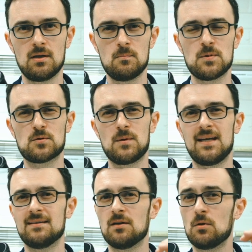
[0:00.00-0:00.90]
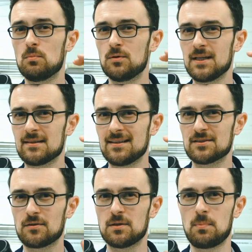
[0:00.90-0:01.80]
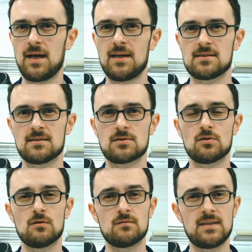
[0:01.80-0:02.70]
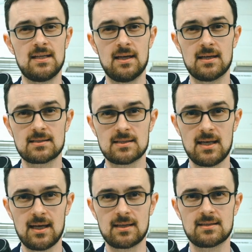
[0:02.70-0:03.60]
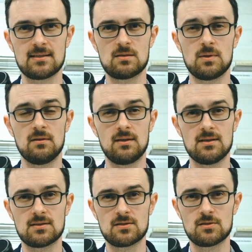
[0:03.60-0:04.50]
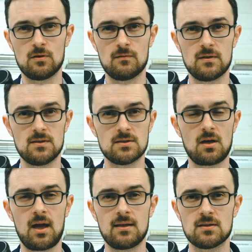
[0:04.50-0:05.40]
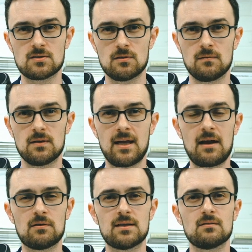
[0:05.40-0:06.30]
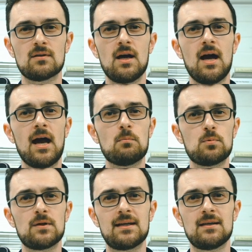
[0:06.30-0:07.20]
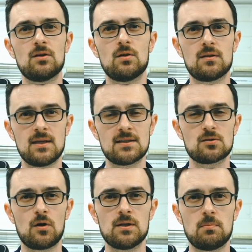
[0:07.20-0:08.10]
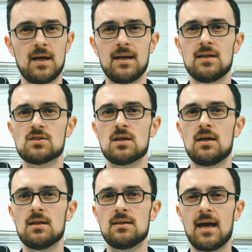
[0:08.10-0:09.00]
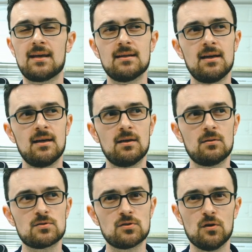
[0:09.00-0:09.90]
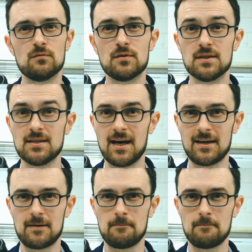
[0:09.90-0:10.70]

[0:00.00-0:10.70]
between putting things on the page that serve the aesthetic sensibilities, that serve the design, that serve the narrative, and putting in things on the page that serve the data.